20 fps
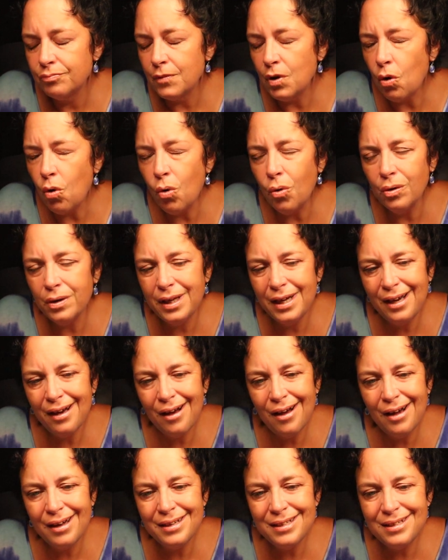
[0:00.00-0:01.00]
holding
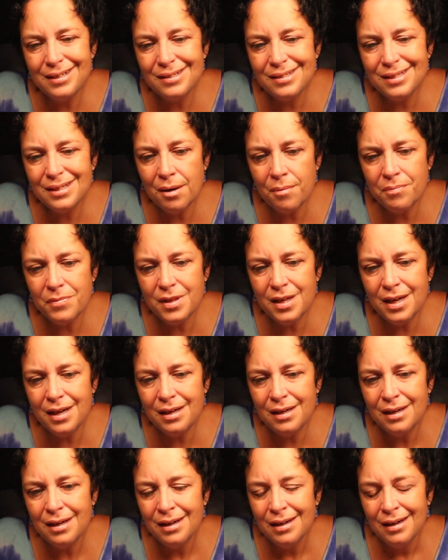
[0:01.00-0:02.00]
on to
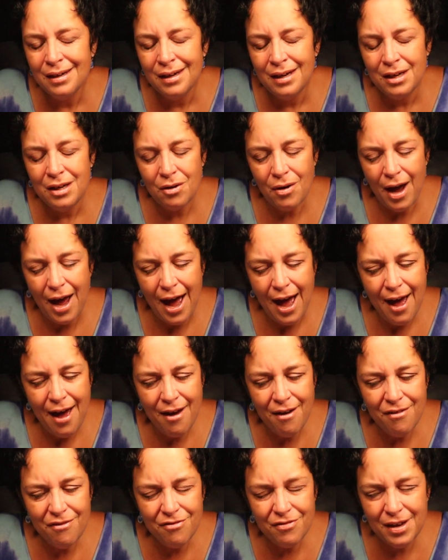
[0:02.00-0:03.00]
something you
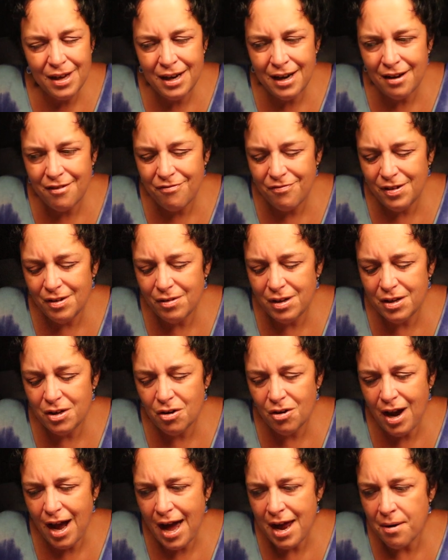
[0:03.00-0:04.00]
have, and I feel like
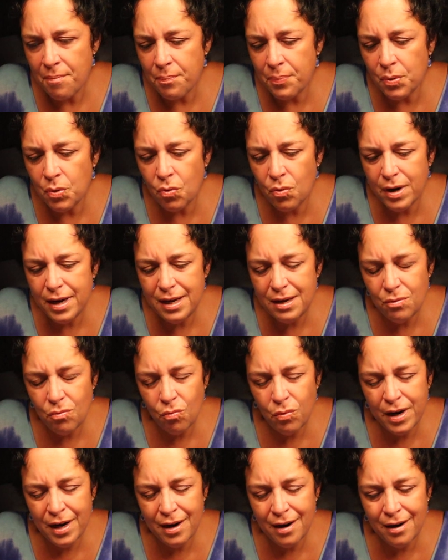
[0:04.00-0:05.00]
you're at a point
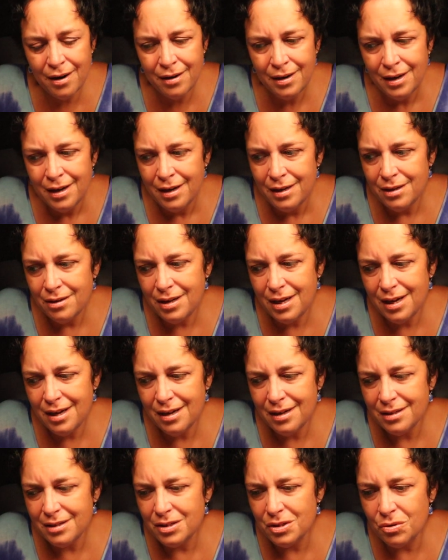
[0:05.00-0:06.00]
where you
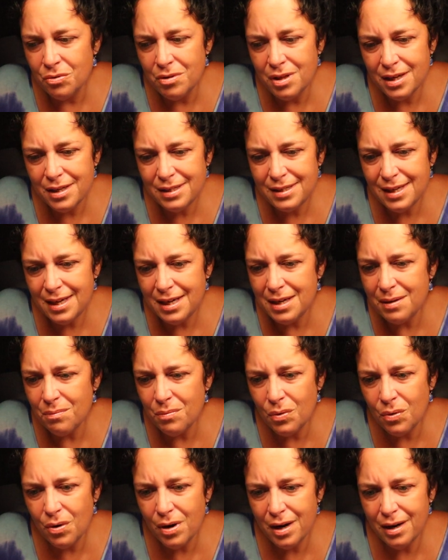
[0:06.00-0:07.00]
can't do this
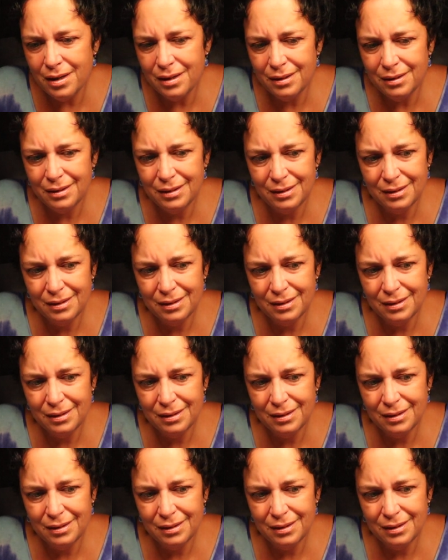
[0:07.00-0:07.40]
anymore.